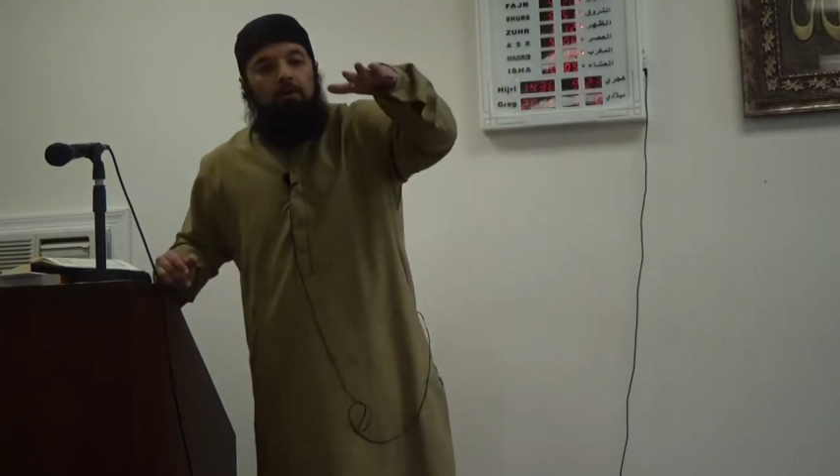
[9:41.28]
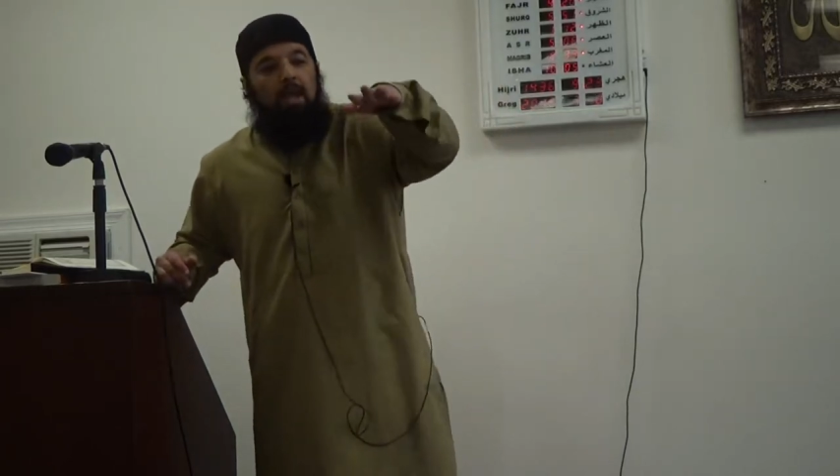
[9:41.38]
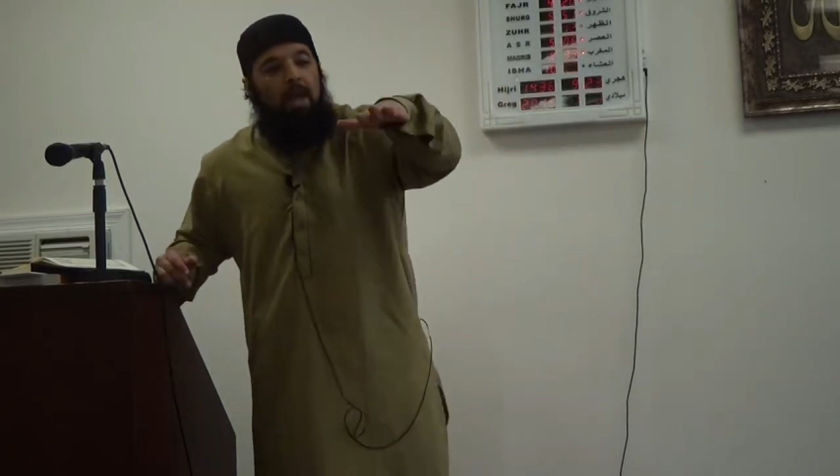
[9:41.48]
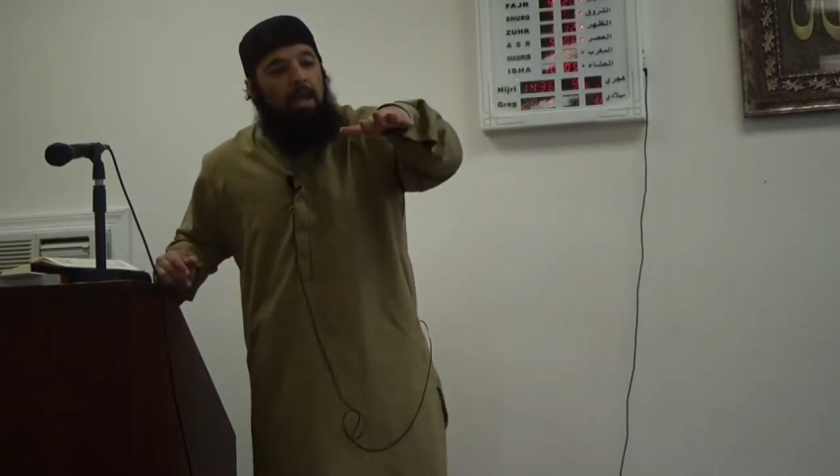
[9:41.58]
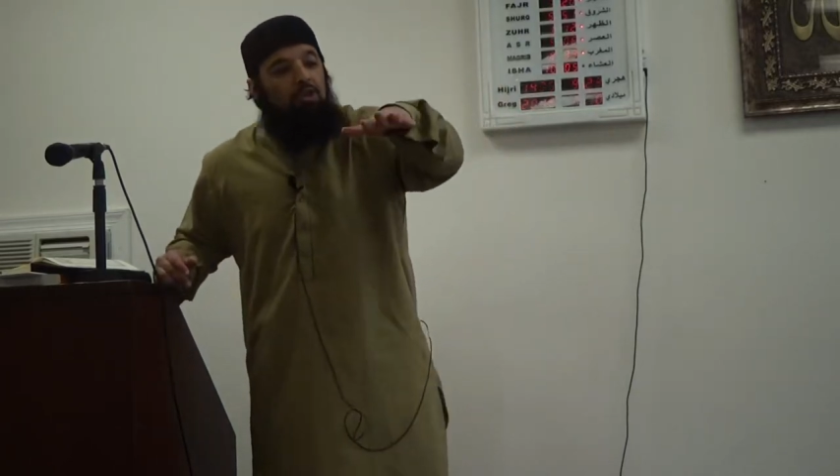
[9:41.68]

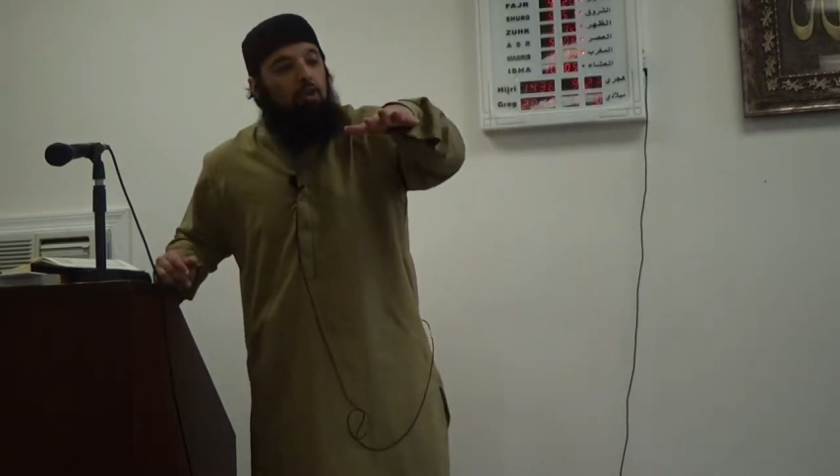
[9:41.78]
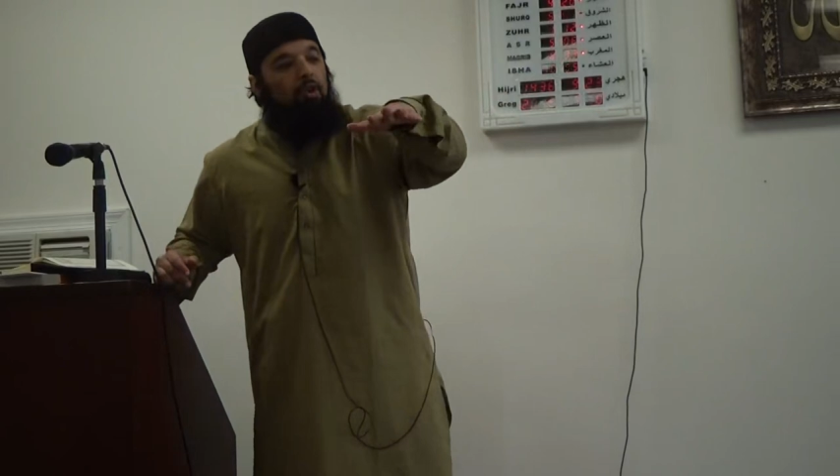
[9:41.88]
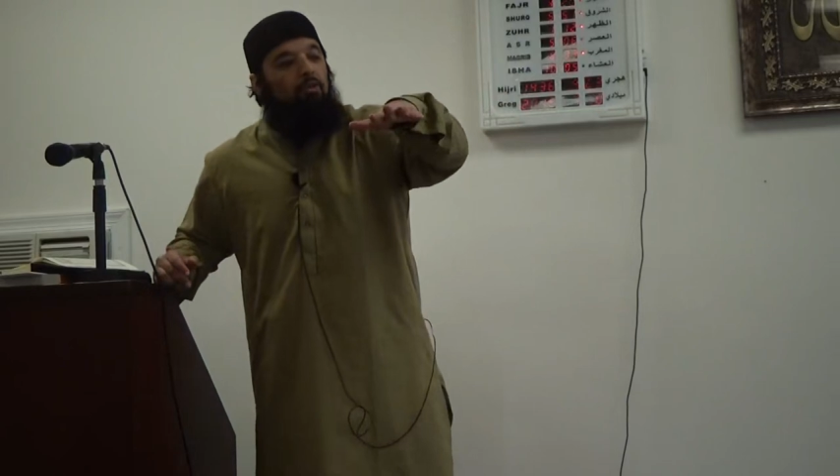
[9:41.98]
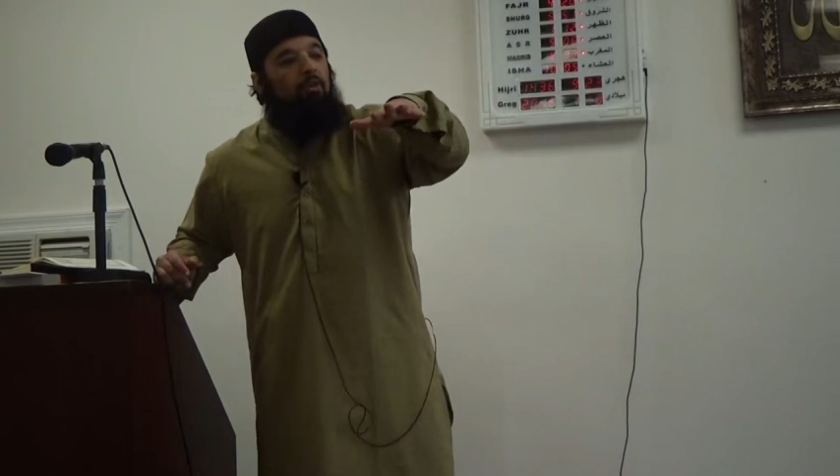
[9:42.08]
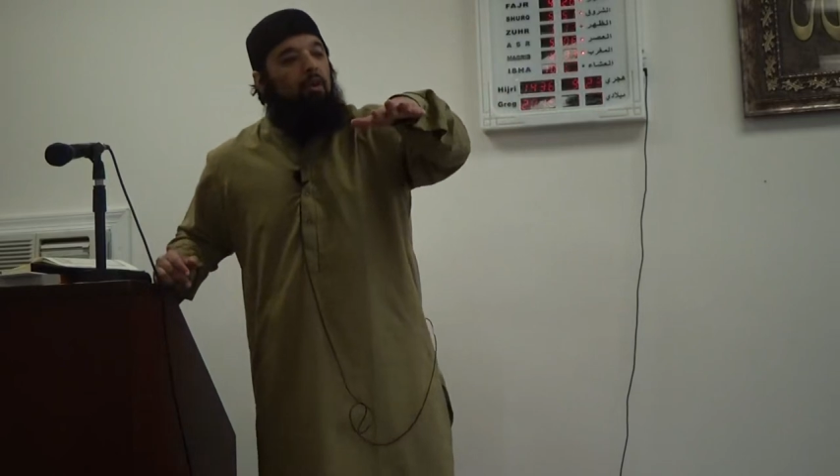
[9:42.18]
the
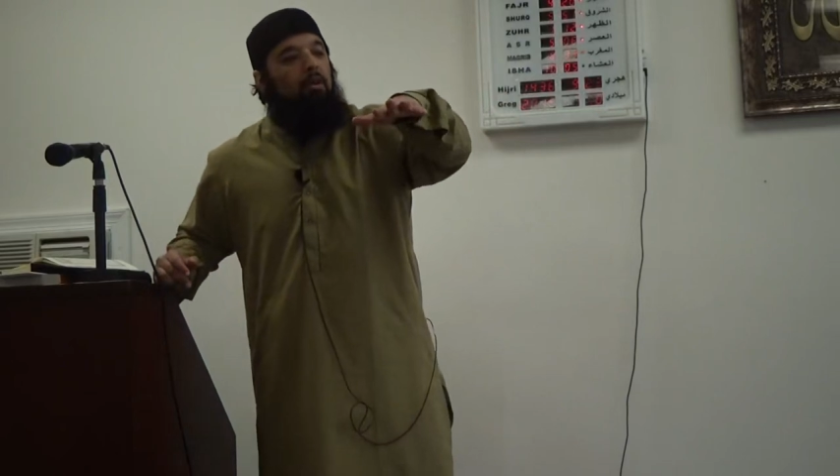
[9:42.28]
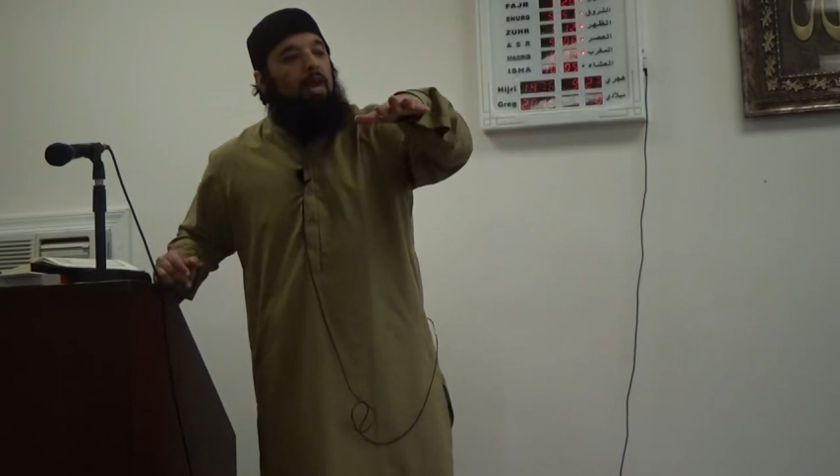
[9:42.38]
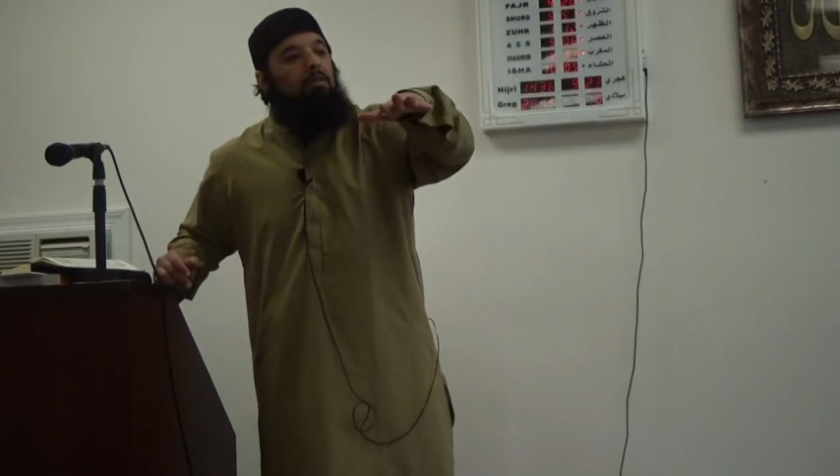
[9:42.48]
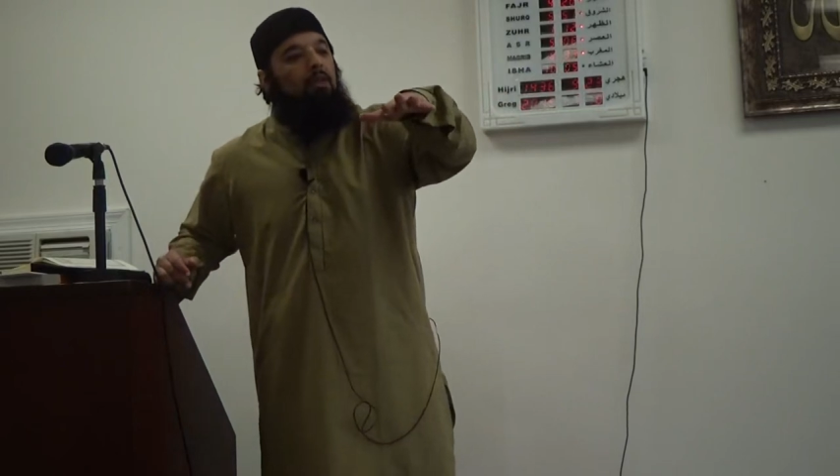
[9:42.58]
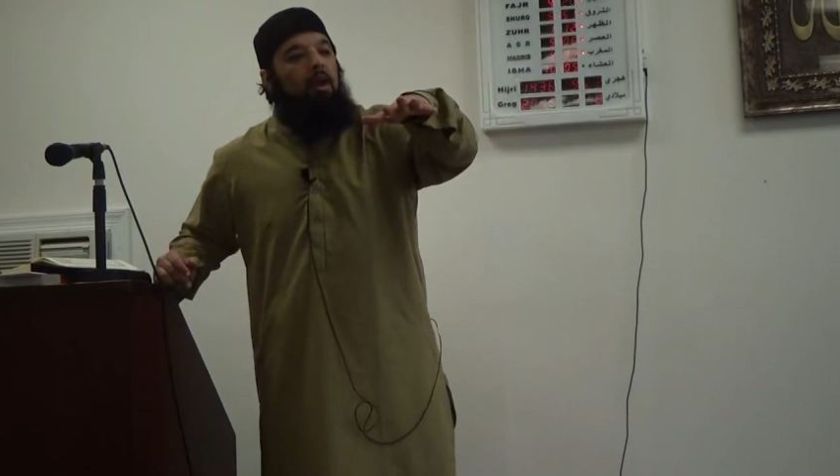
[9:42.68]
angels
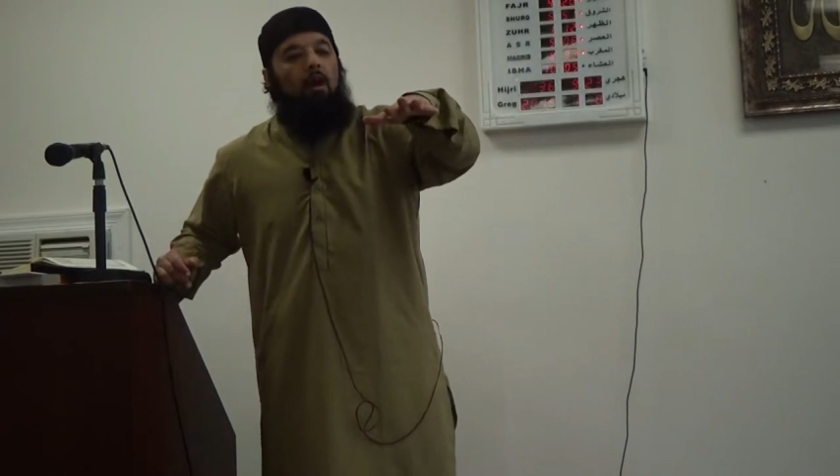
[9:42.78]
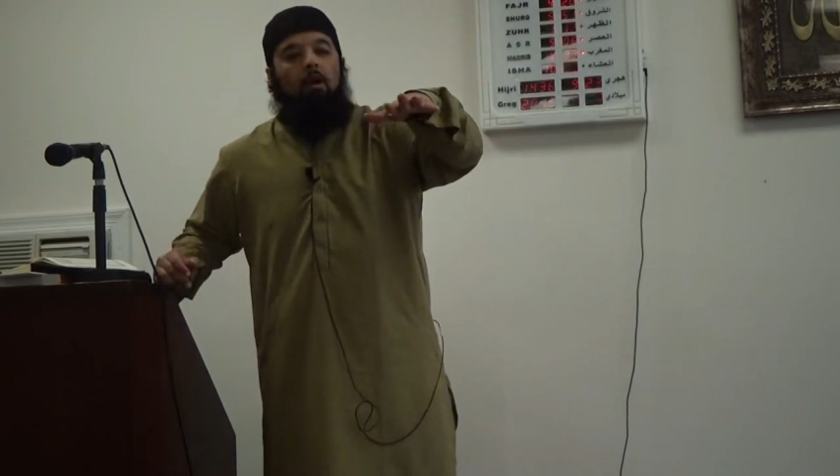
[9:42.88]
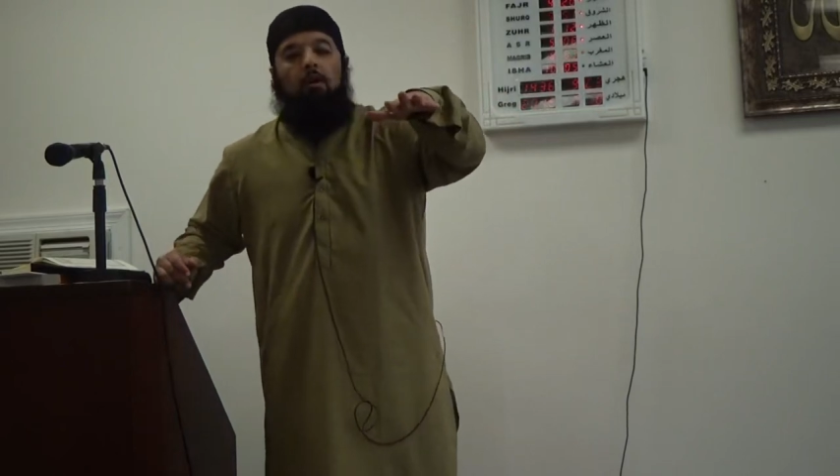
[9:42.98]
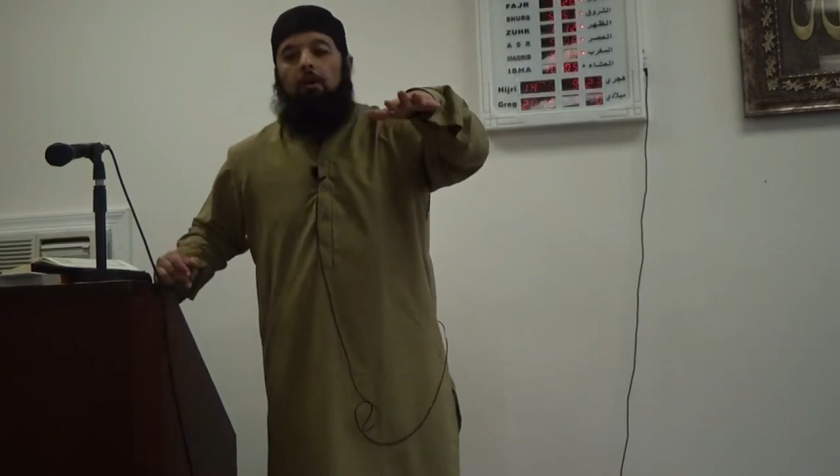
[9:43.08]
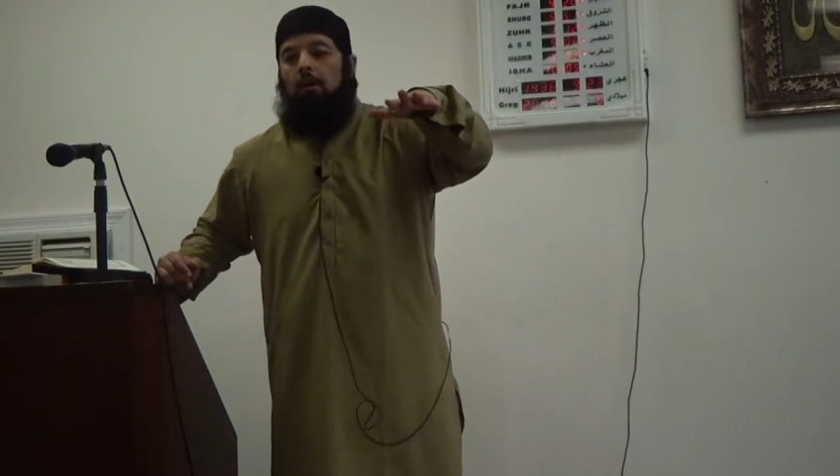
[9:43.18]
get their